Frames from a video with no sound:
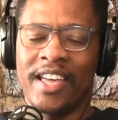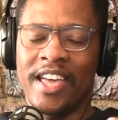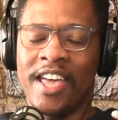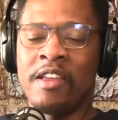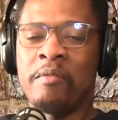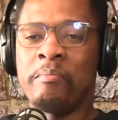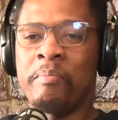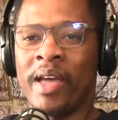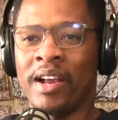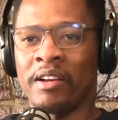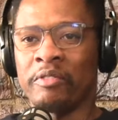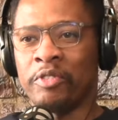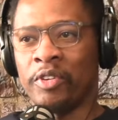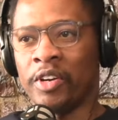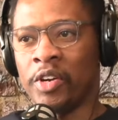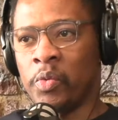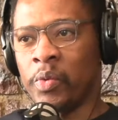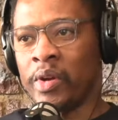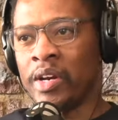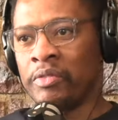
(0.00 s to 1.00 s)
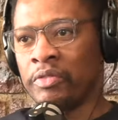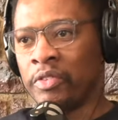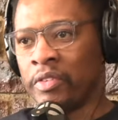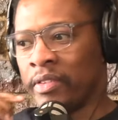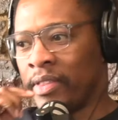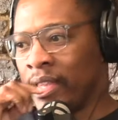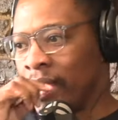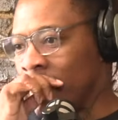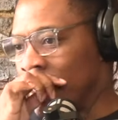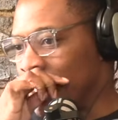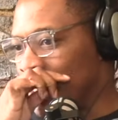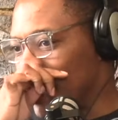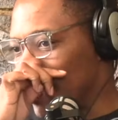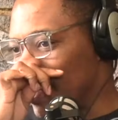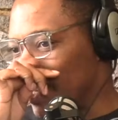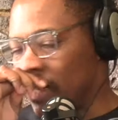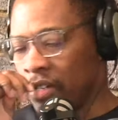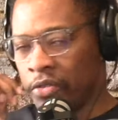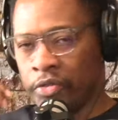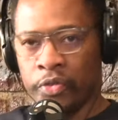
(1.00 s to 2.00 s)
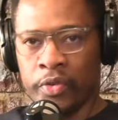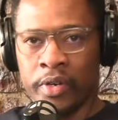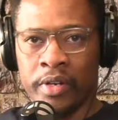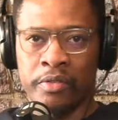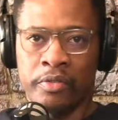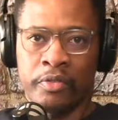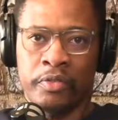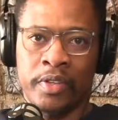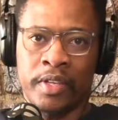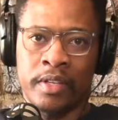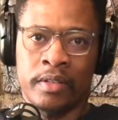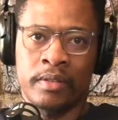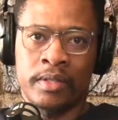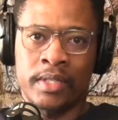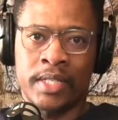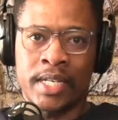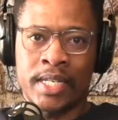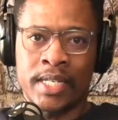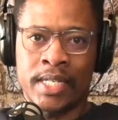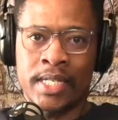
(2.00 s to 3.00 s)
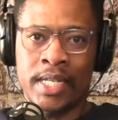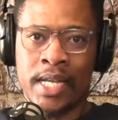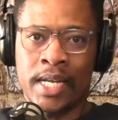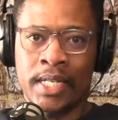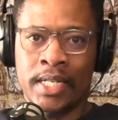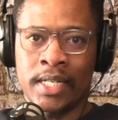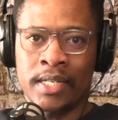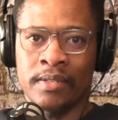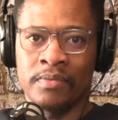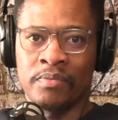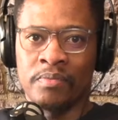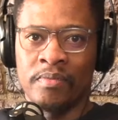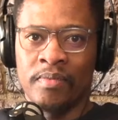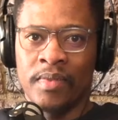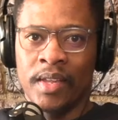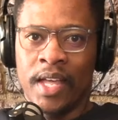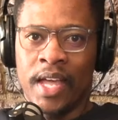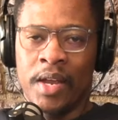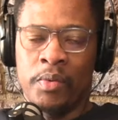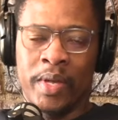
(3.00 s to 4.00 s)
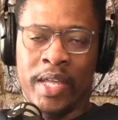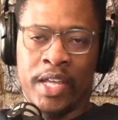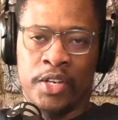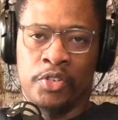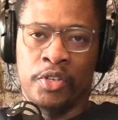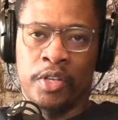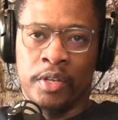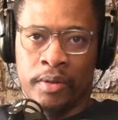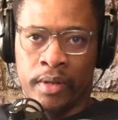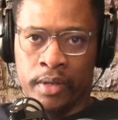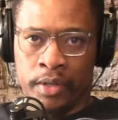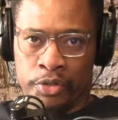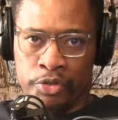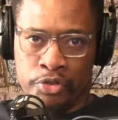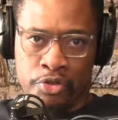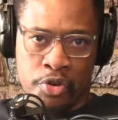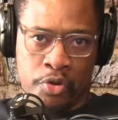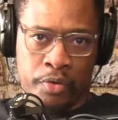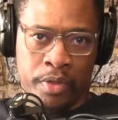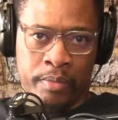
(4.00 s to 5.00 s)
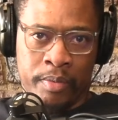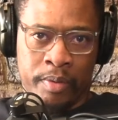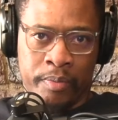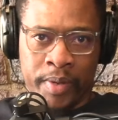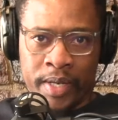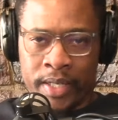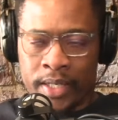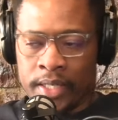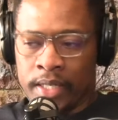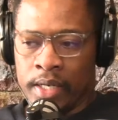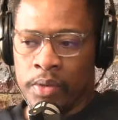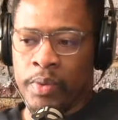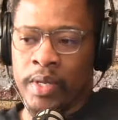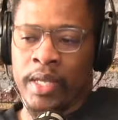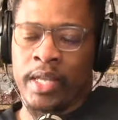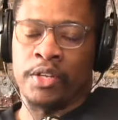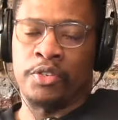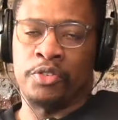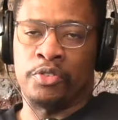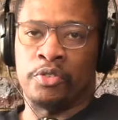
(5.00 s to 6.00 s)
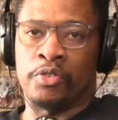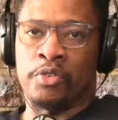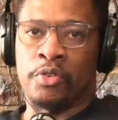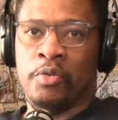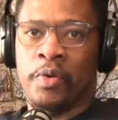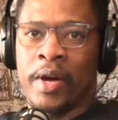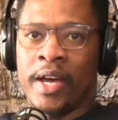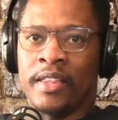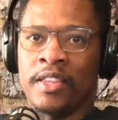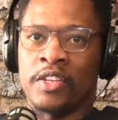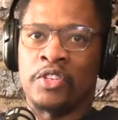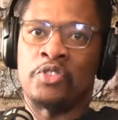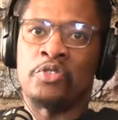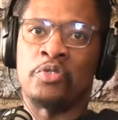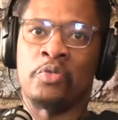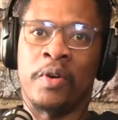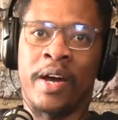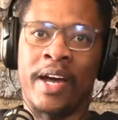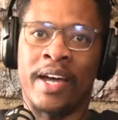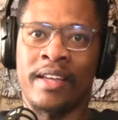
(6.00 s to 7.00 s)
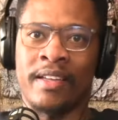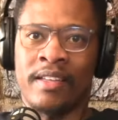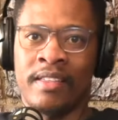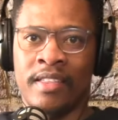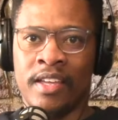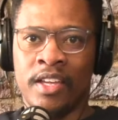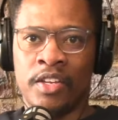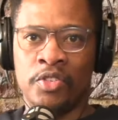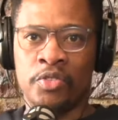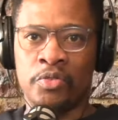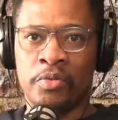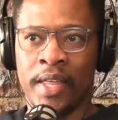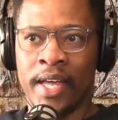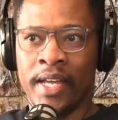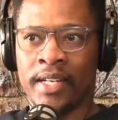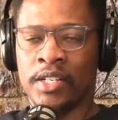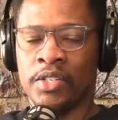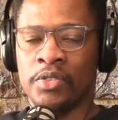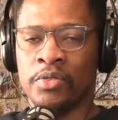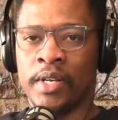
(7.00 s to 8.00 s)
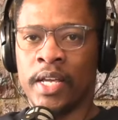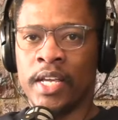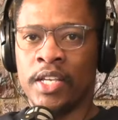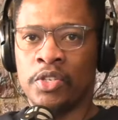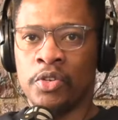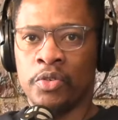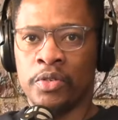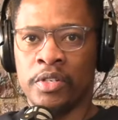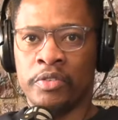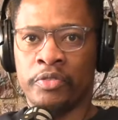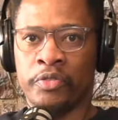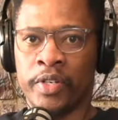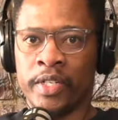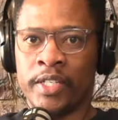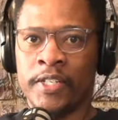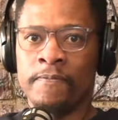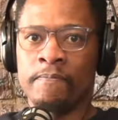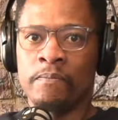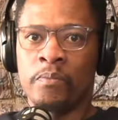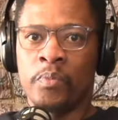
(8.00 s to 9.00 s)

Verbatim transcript: impactful and wonderful things in different fields and sectors. And we get to get to know them a bit and we get to know why they do why they do that. And today is no different.